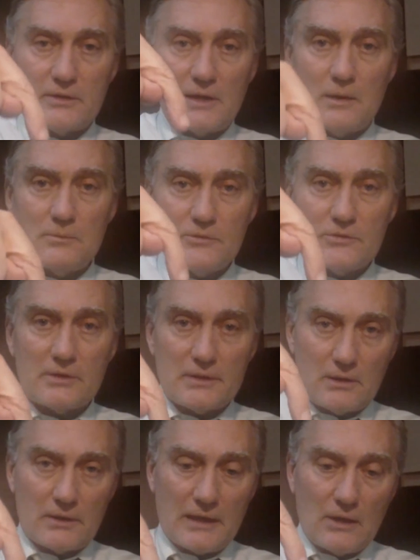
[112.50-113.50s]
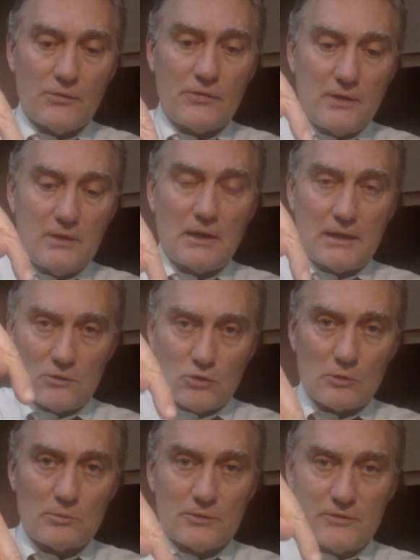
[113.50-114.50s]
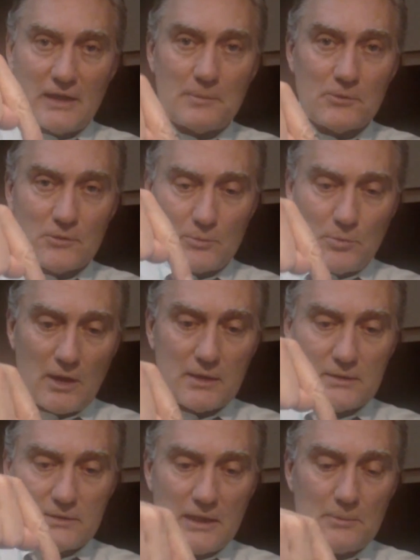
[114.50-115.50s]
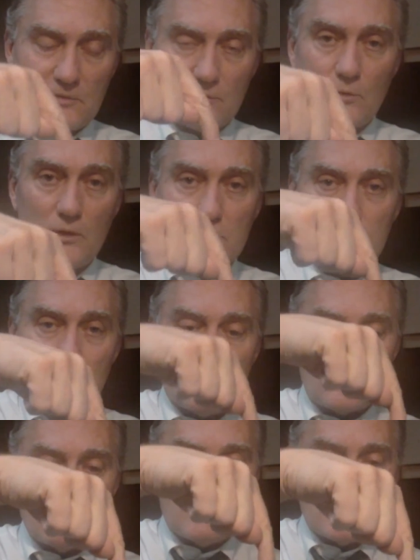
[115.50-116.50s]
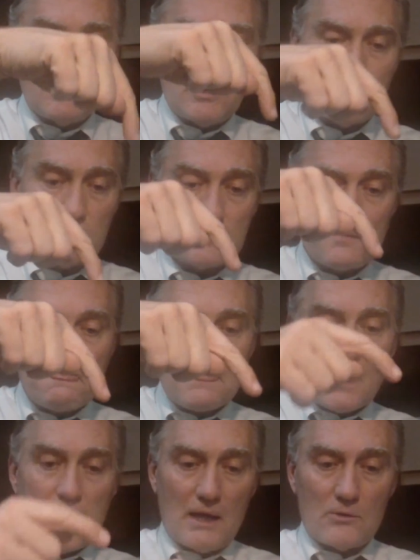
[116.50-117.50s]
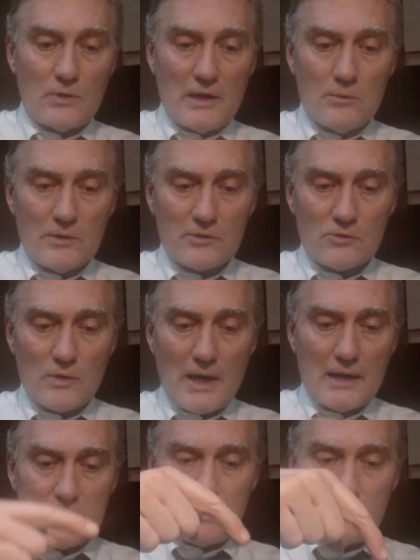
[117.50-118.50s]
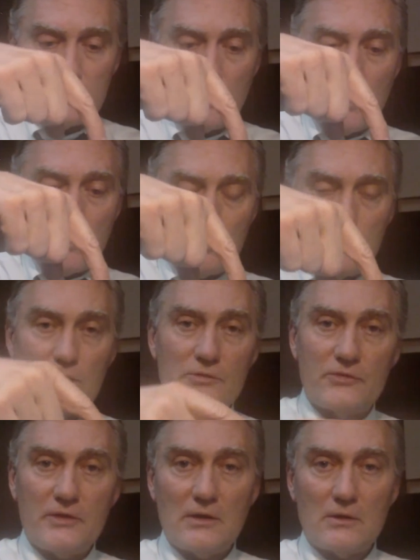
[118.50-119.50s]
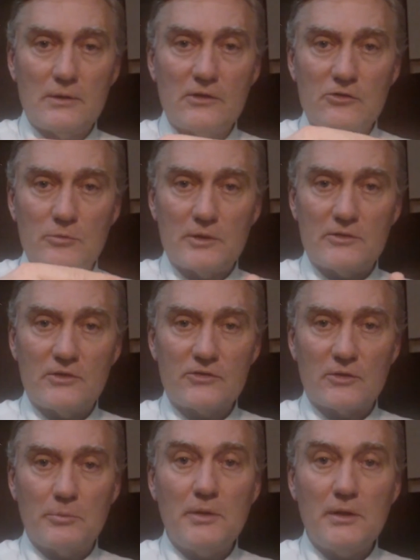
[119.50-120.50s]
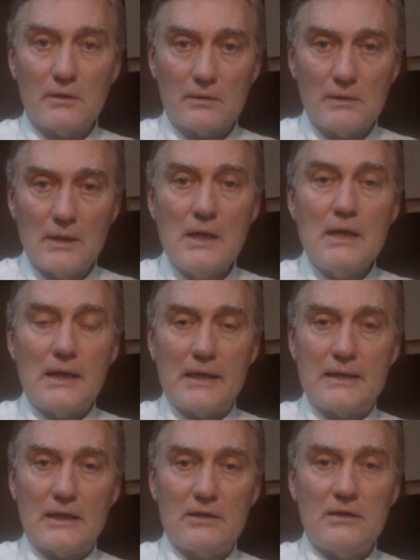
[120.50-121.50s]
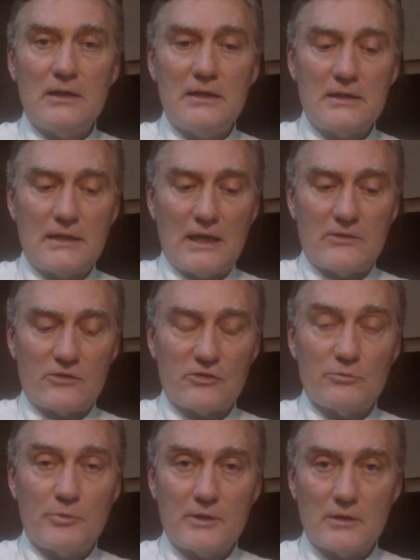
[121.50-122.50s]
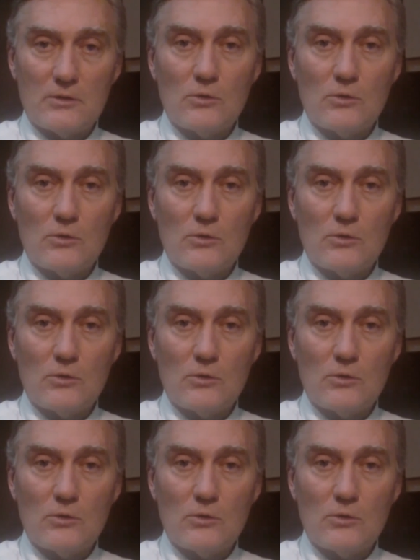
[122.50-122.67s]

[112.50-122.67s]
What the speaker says: the gums are healthy and a normal depth or pocket depth of 1, 2, 3 millimeters. And right where the crack is, we'll see our instrument disappear. And that indicates that there's been a